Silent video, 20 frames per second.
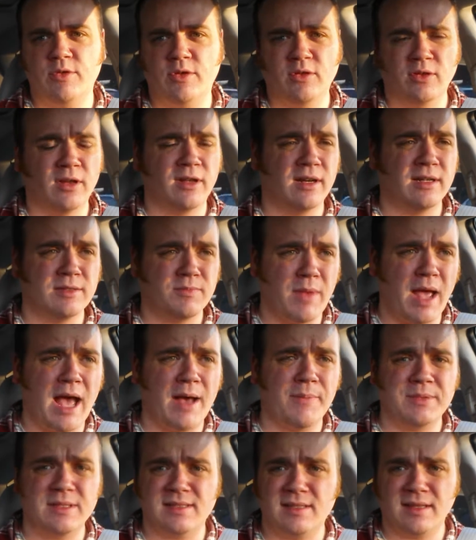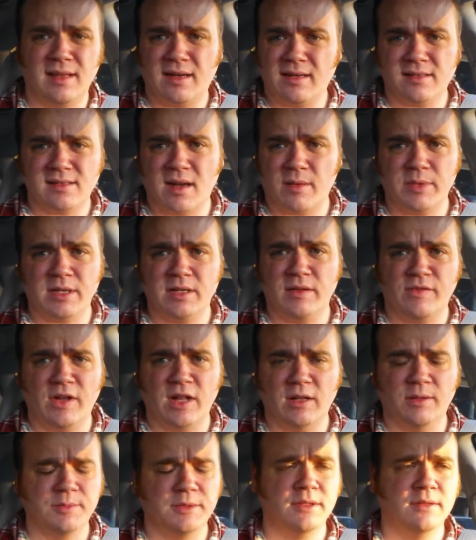You can look at his map and see that it's not being
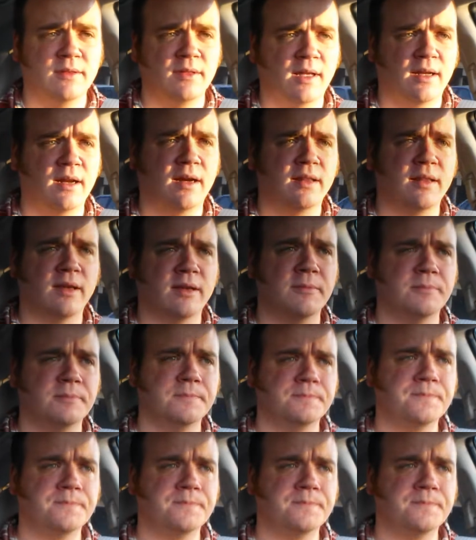developed, that kind of thing.